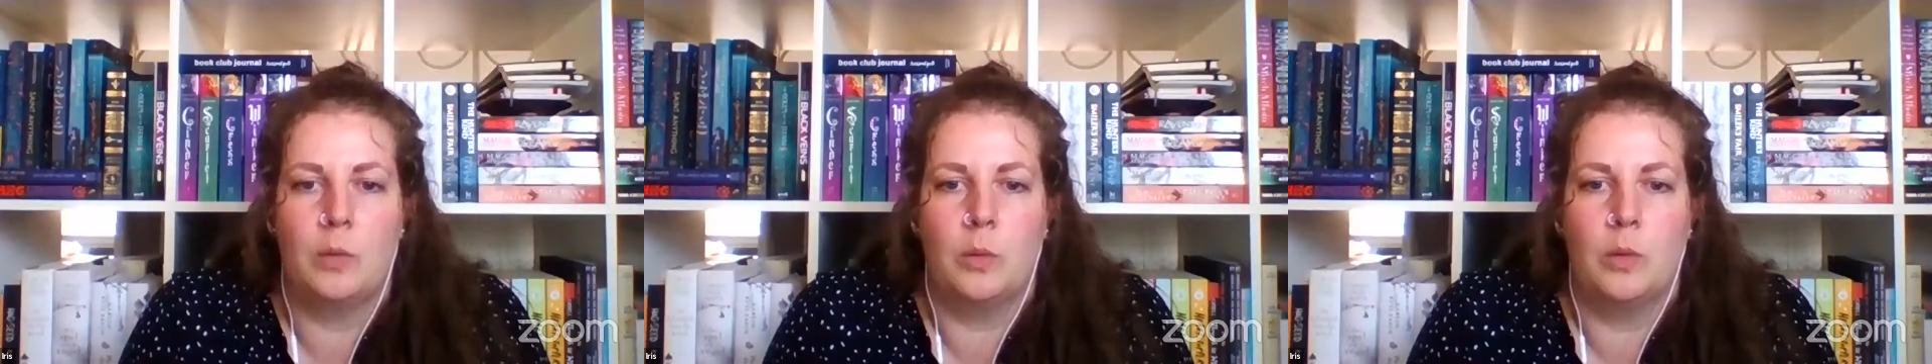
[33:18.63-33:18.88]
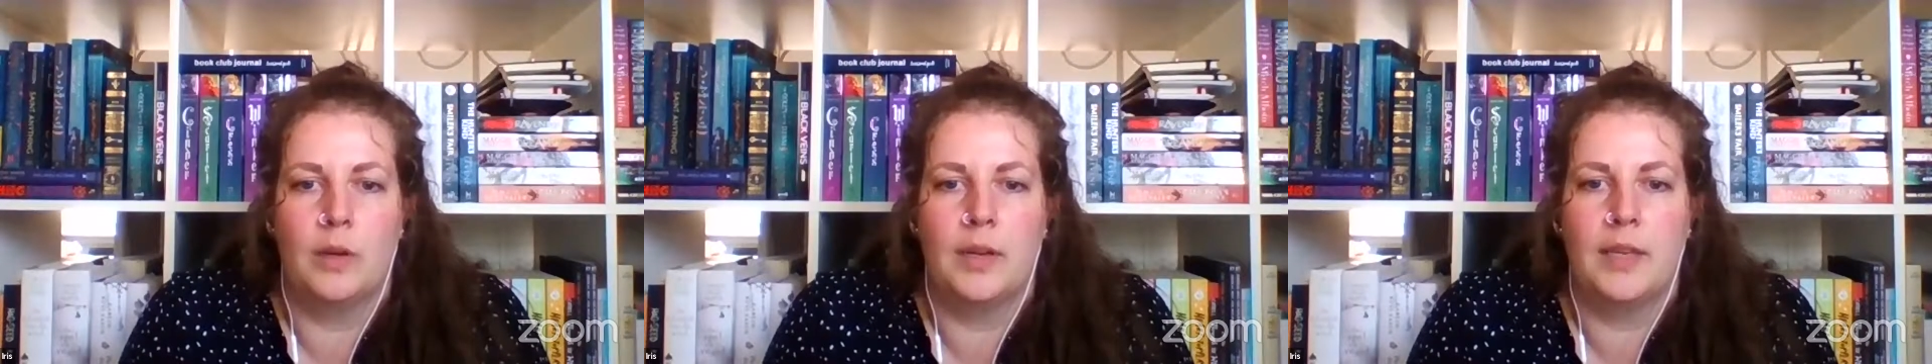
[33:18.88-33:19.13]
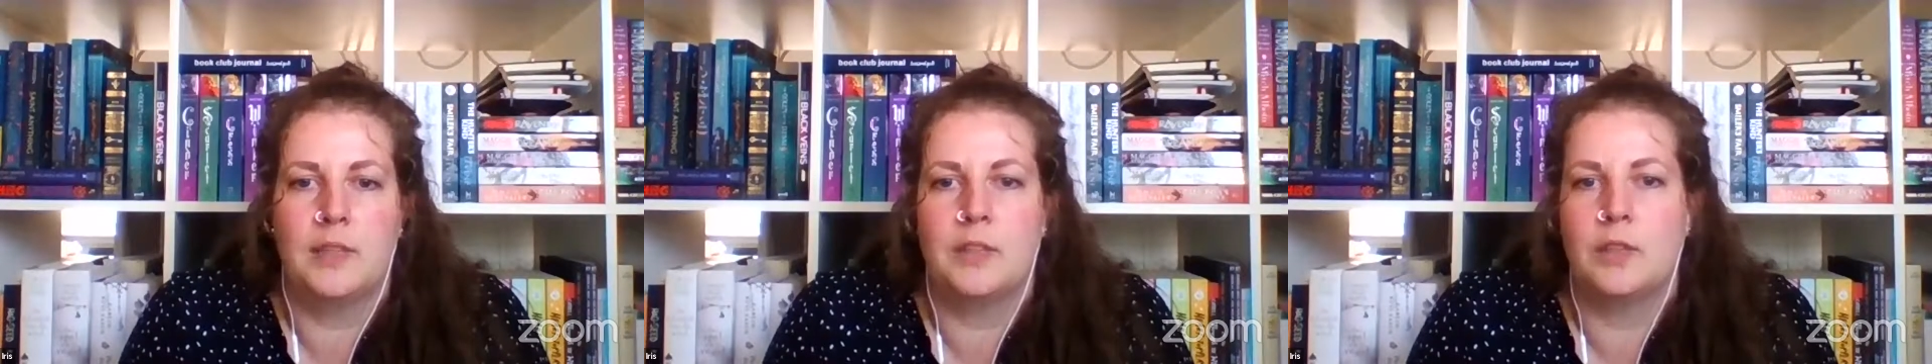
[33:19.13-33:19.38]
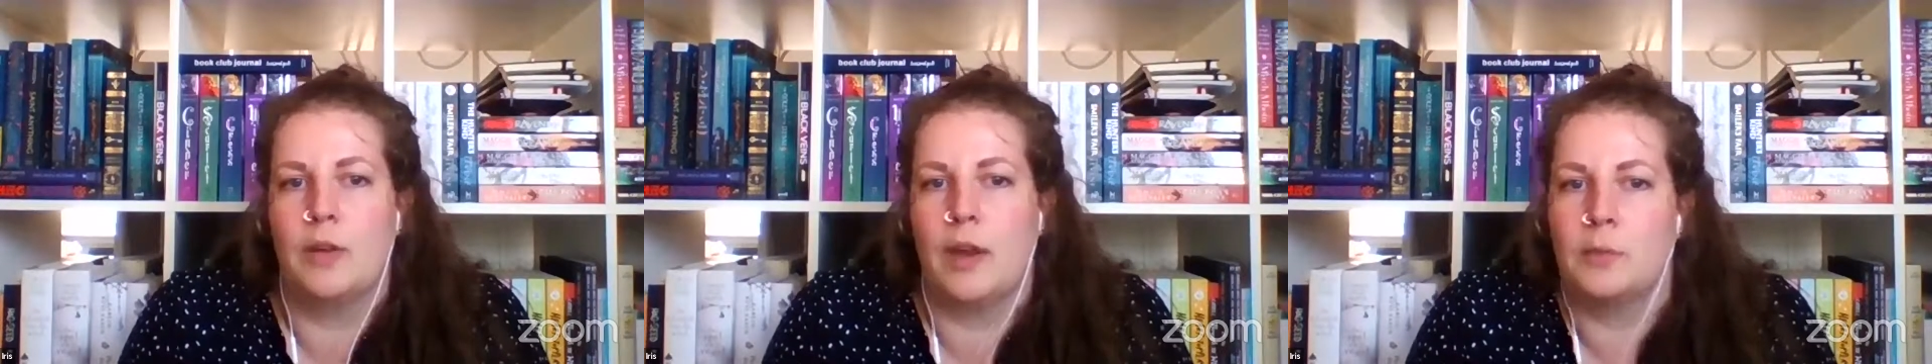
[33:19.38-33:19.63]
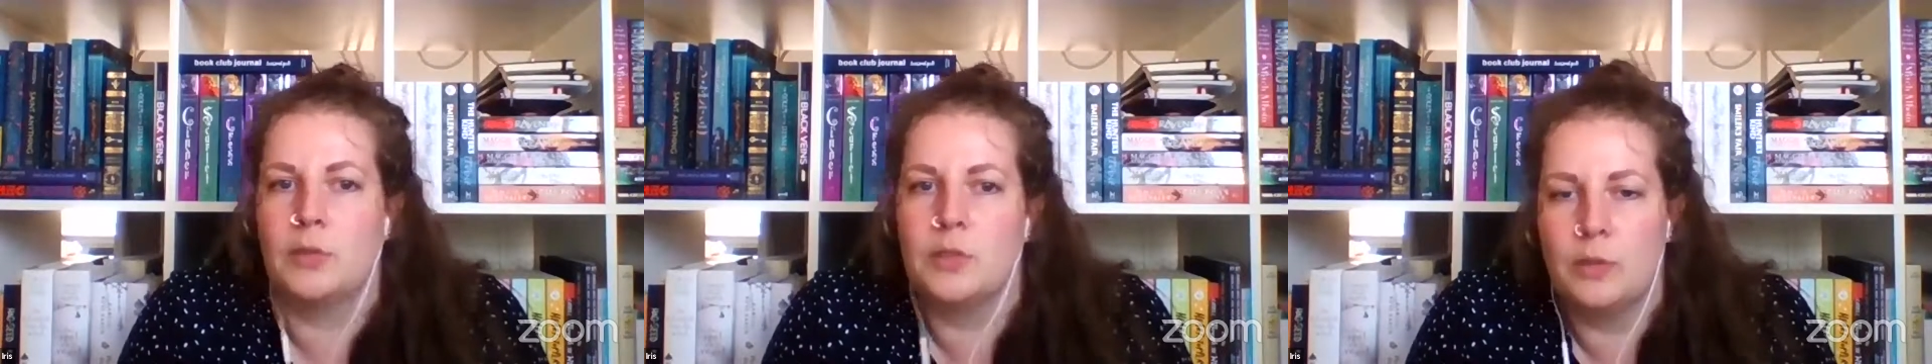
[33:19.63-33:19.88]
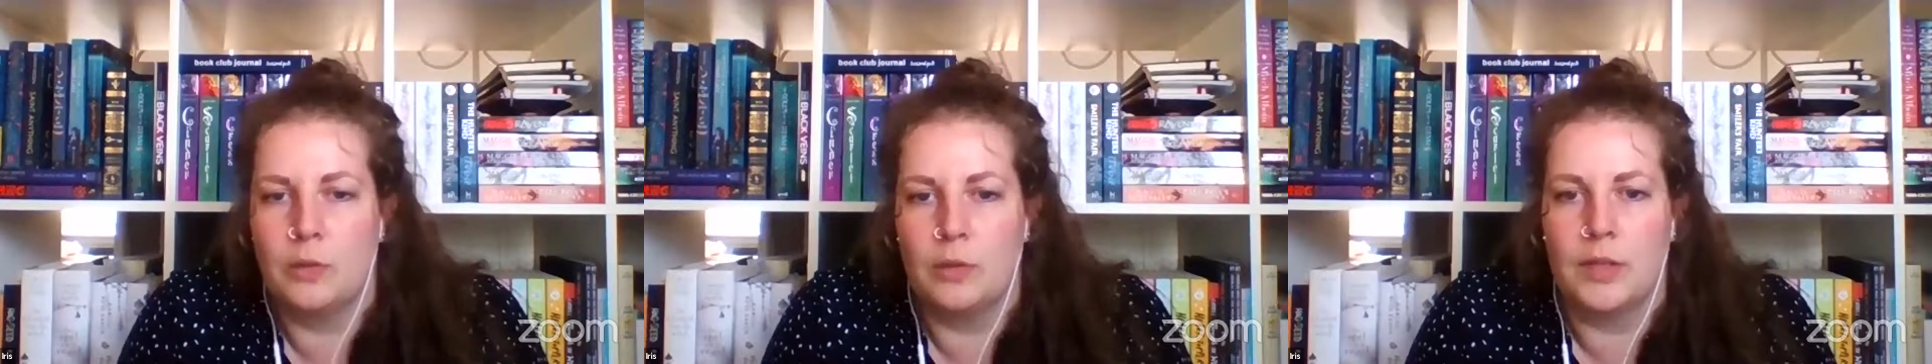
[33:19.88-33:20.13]
or Instagram
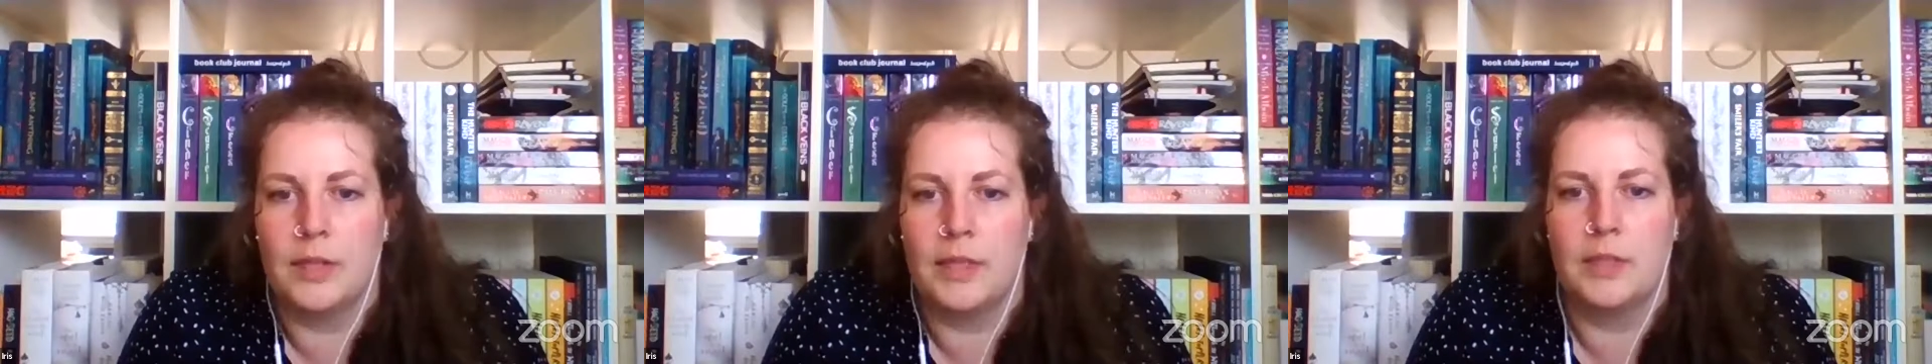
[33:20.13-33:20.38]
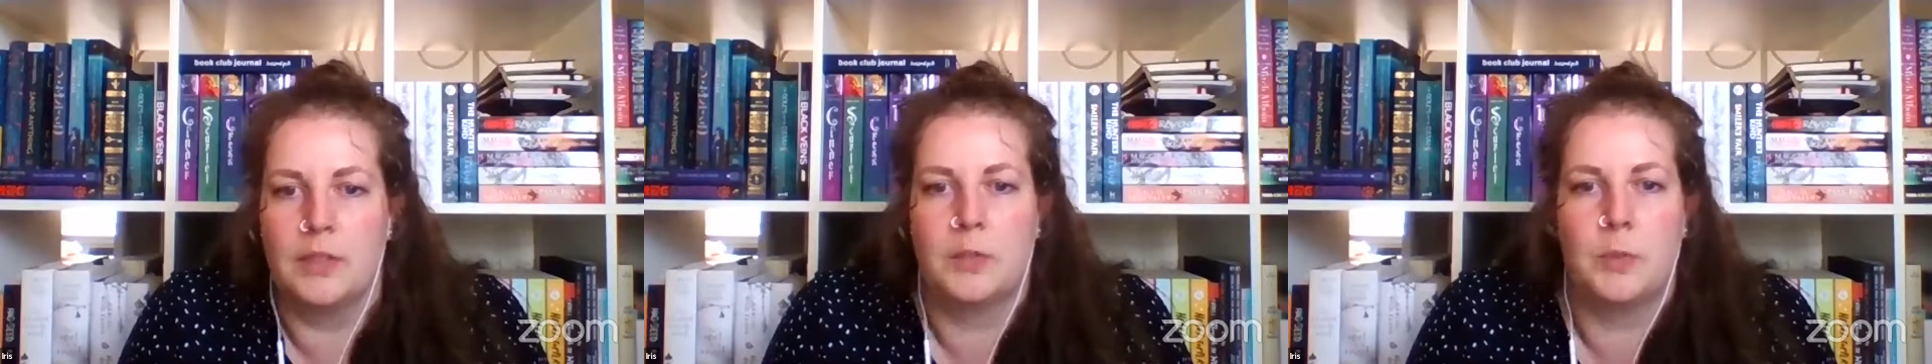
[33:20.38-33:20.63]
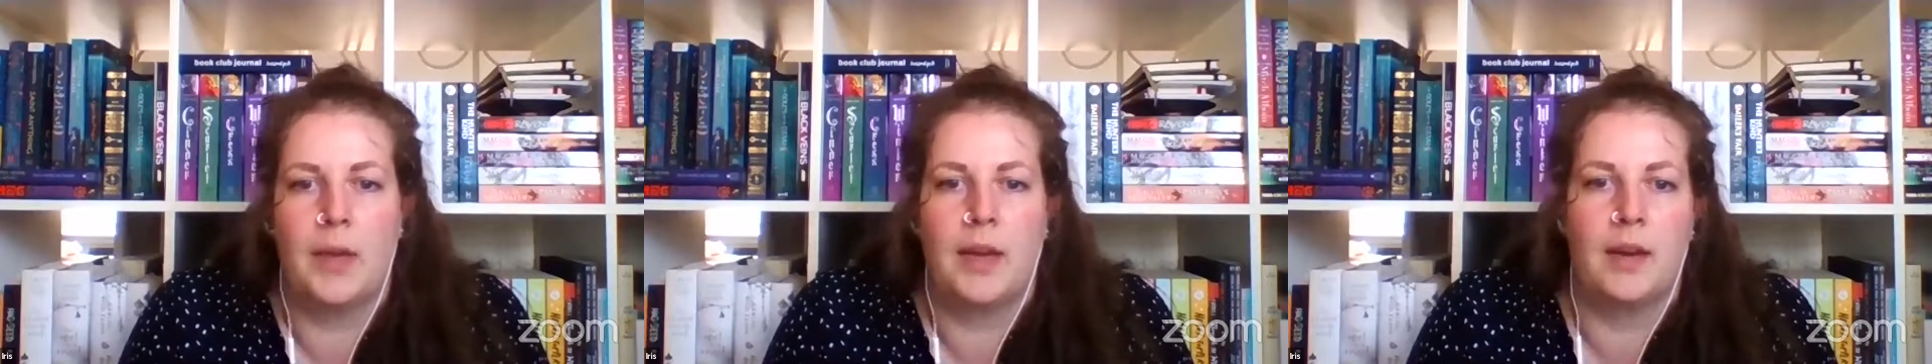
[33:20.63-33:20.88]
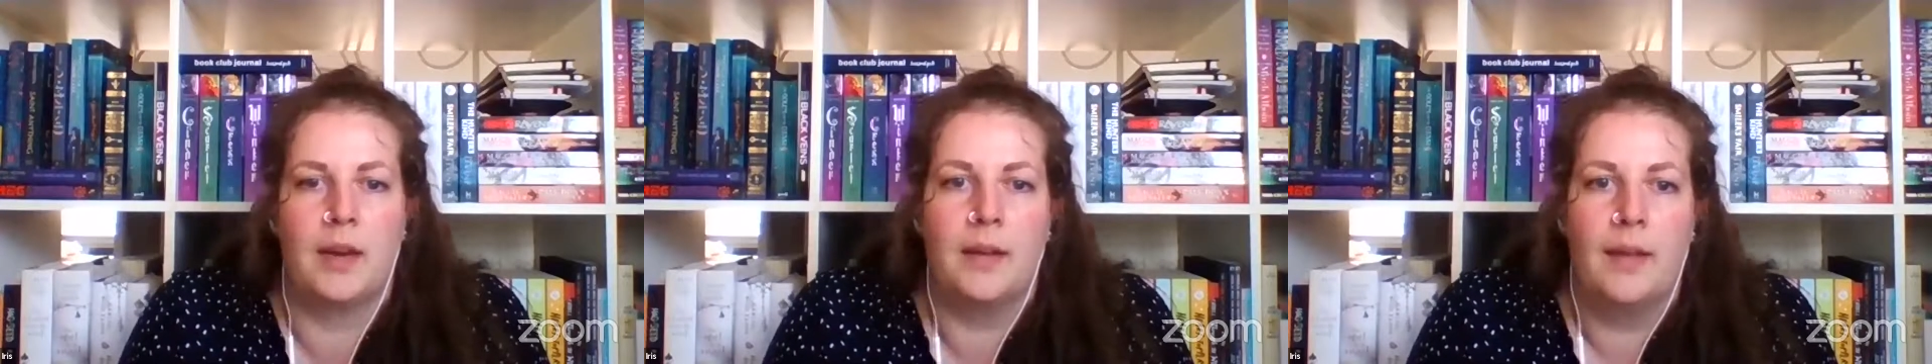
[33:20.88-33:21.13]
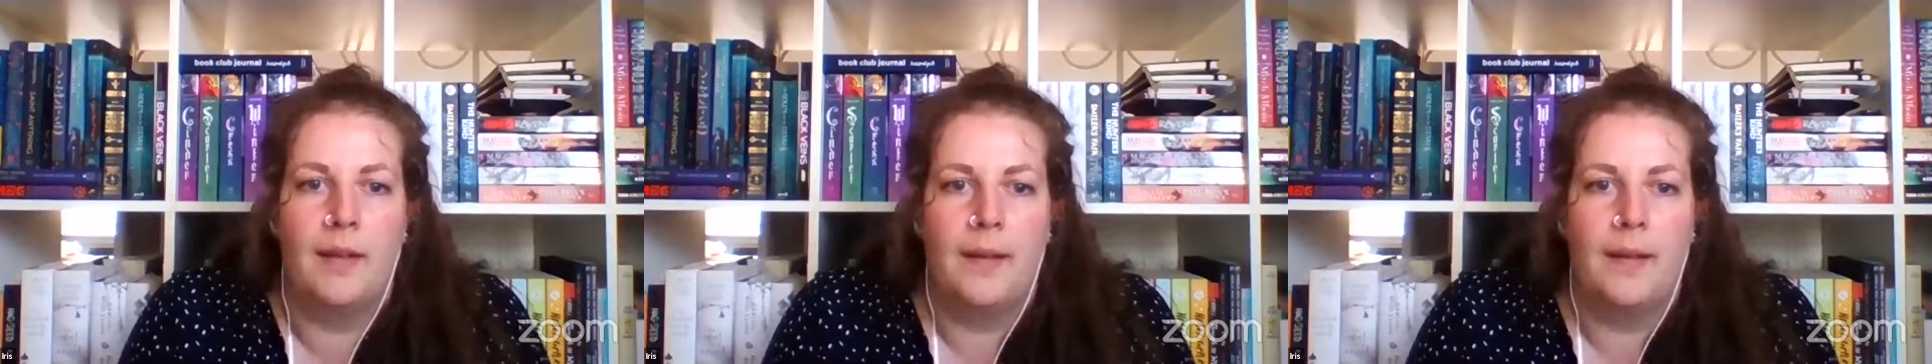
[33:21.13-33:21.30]
stories, where